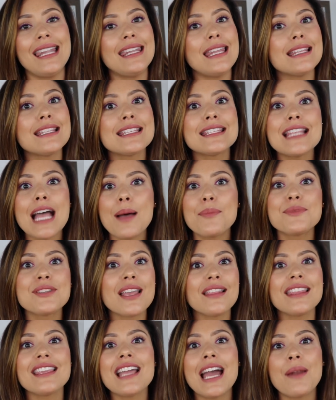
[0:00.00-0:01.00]
Let's stop
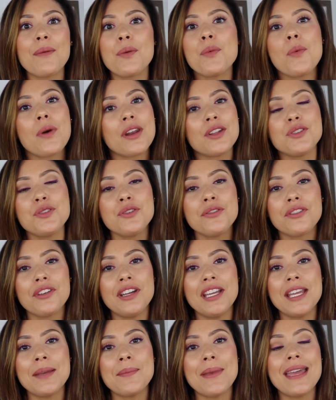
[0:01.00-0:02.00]
telling God what we want to do for
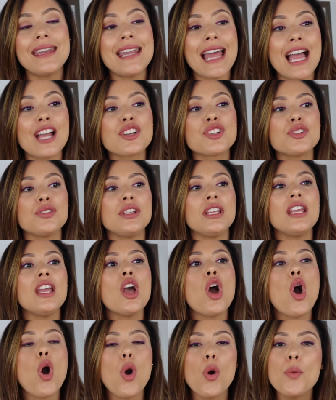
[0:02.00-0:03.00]
him and actually
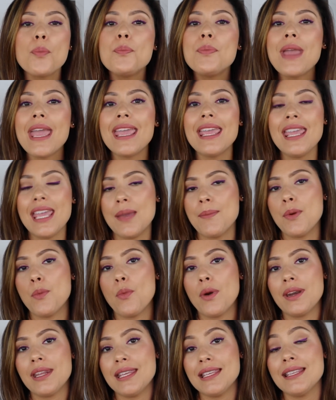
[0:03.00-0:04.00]
obey him in
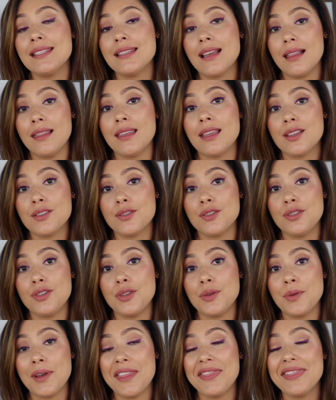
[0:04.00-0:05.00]
what he's telling us to
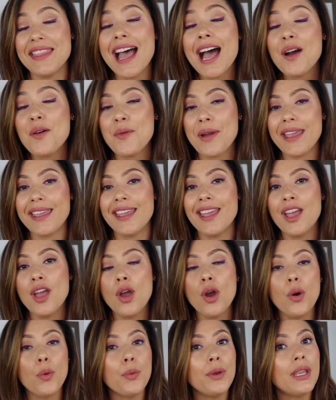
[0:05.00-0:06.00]
do. And that way
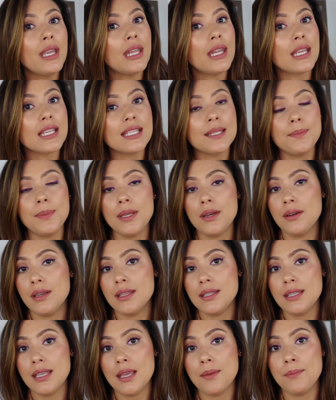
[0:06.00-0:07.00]
we can
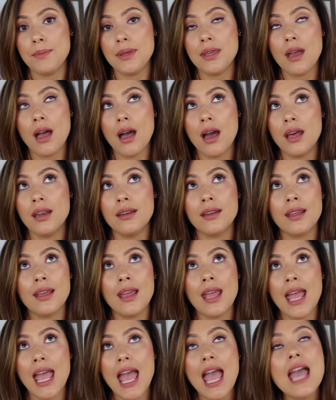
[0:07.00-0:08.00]
experience him beyond
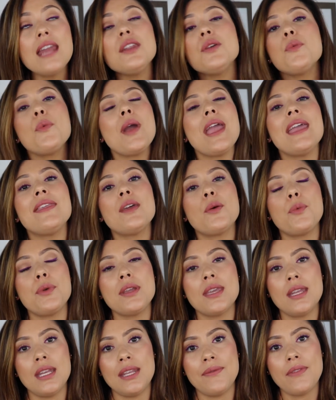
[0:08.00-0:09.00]
any way that we
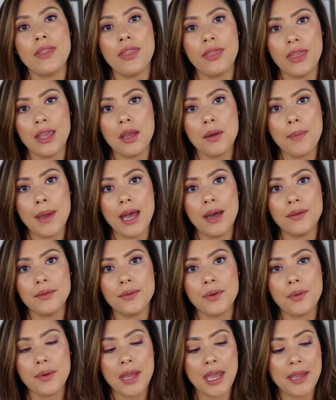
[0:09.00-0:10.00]
can even think about,
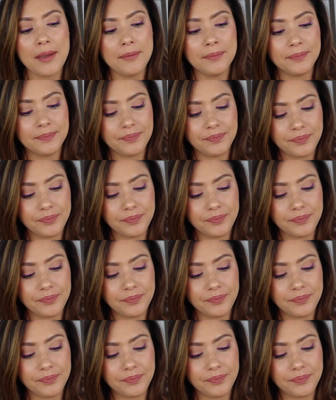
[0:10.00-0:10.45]
okay?